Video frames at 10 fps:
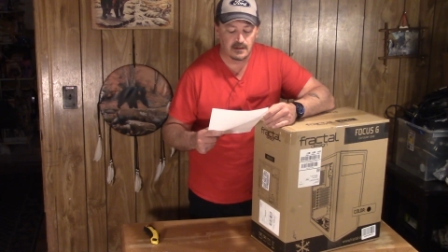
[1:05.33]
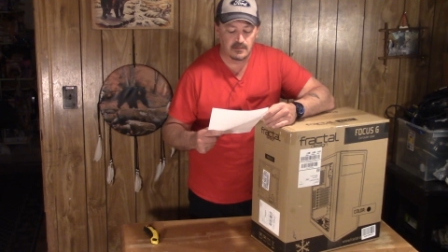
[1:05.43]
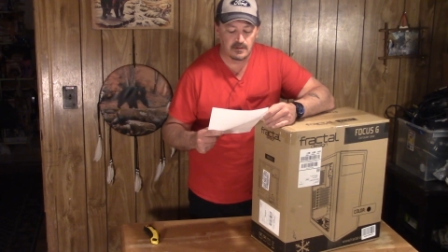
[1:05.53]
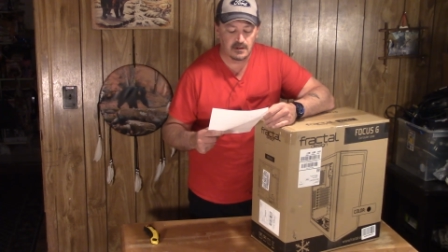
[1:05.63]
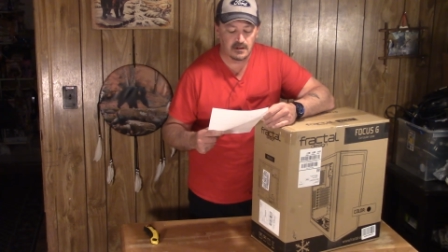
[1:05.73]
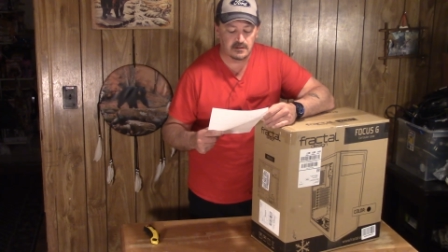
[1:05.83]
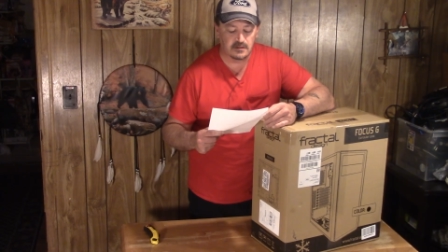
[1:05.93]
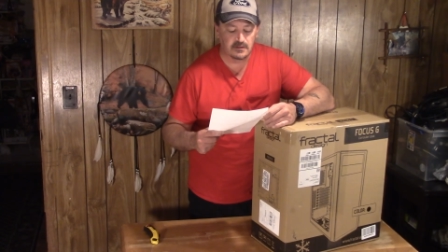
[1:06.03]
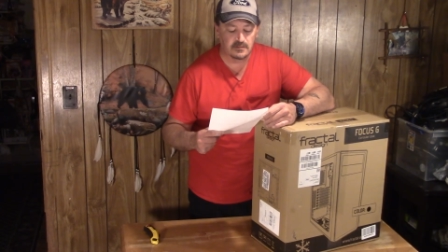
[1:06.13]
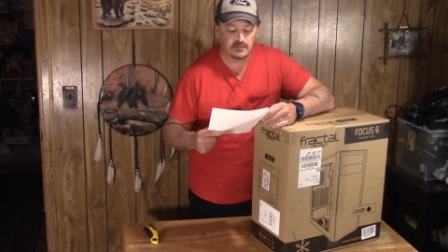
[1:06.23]
We got
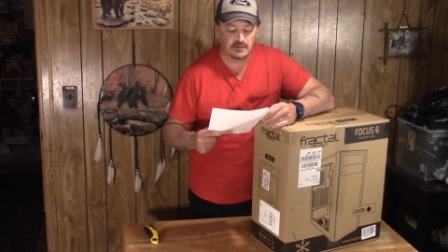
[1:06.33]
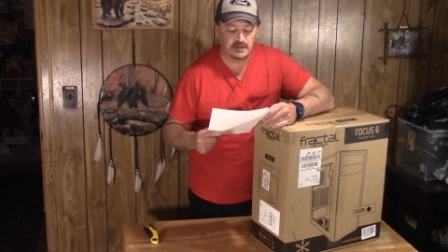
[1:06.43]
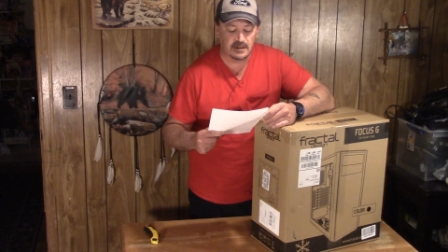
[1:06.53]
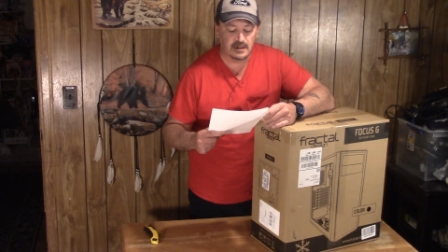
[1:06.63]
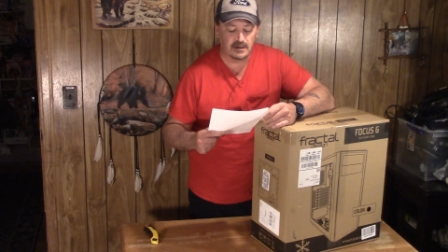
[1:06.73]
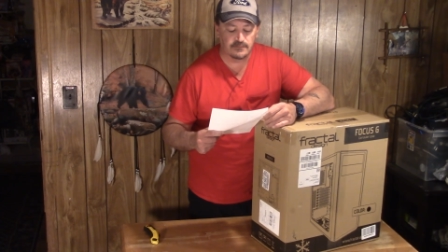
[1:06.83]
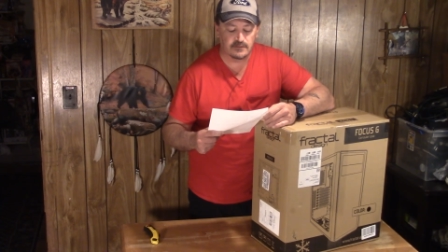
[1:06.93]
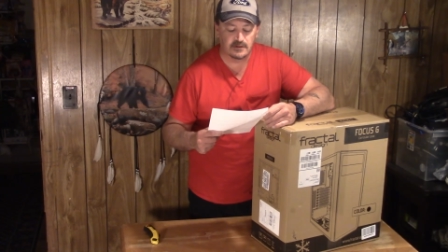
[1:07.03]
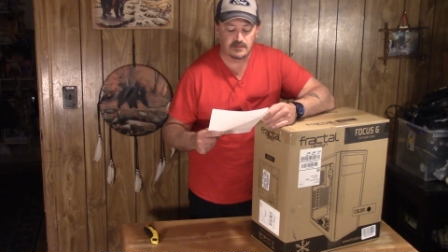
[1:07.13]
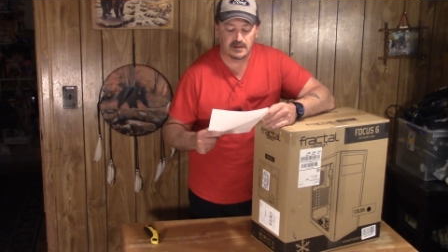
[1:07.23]
two three and a half or
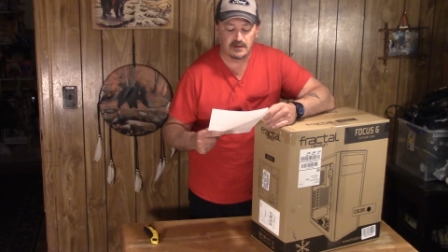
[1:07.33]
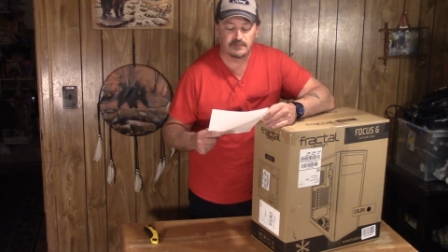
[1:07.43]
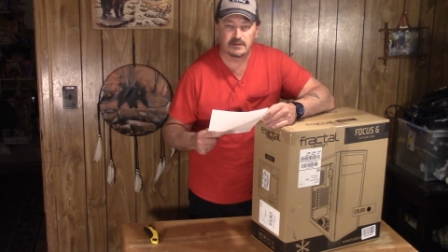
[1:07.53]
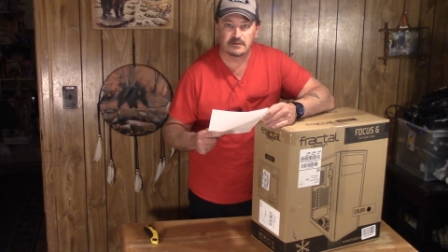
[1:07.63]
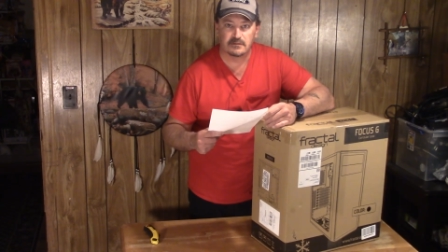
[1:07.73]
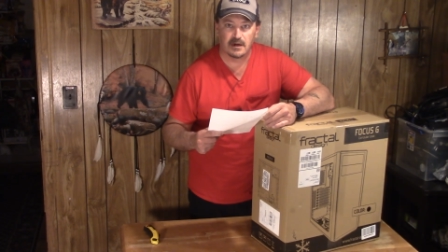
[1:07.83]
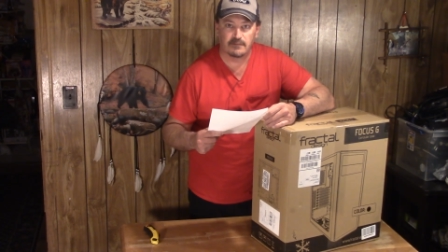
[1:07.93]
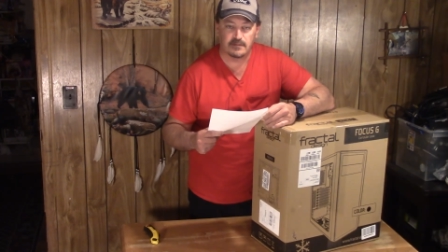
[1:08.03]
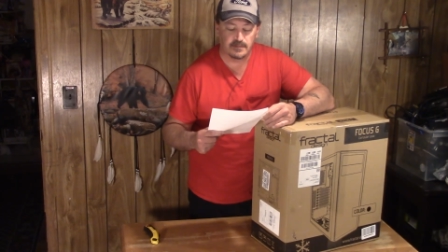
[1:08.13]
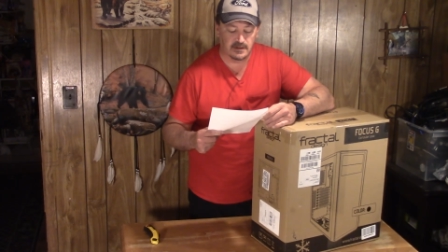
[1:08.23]
two and a half inch
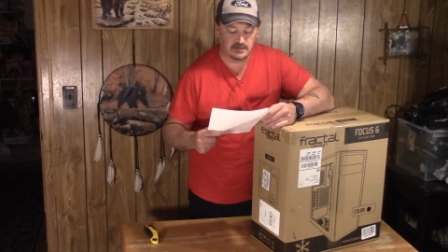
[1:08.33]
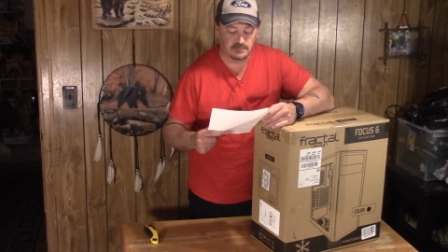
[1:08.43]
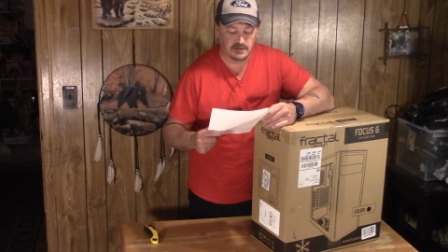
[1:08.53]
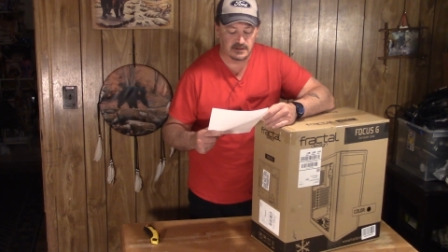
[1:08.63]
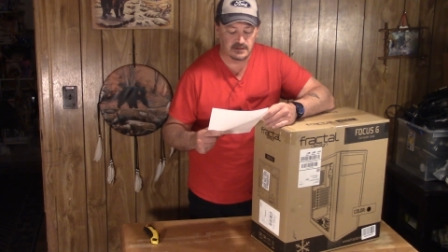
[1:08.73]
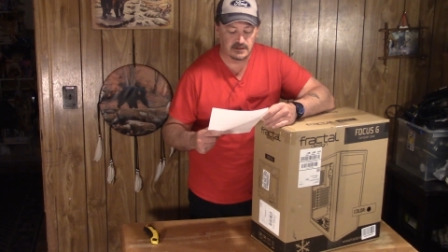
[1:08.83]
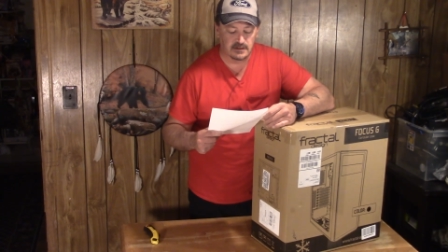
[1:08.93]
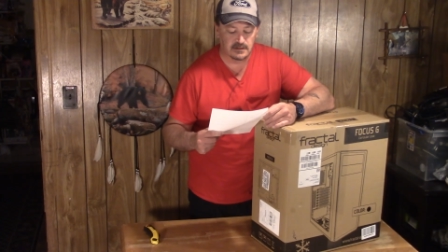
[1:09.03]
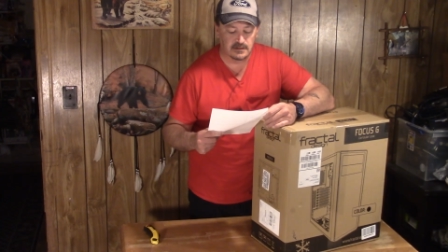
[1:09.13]
drive capability.